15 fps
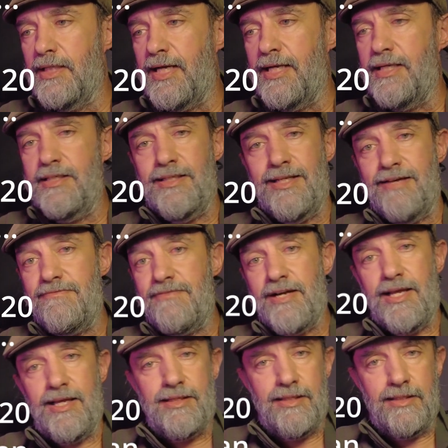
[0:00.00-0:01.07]
I never
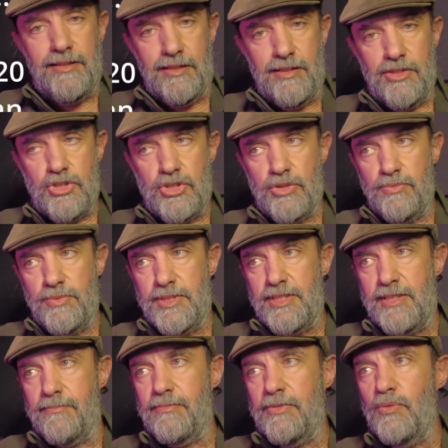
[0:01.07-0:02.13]
had any issue with
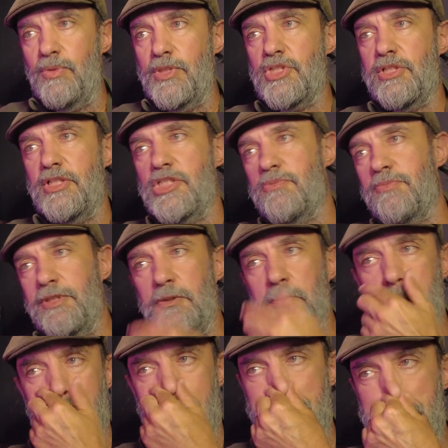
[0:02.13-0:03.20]
them, which leads me
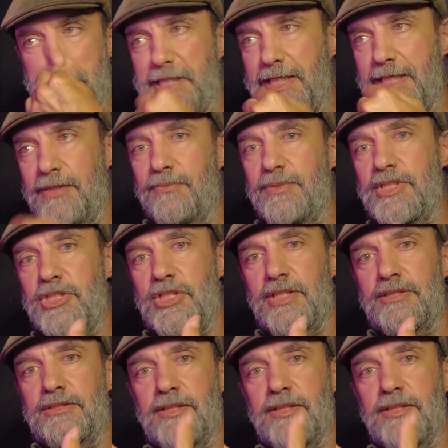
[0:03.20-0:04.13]
to another thing, which is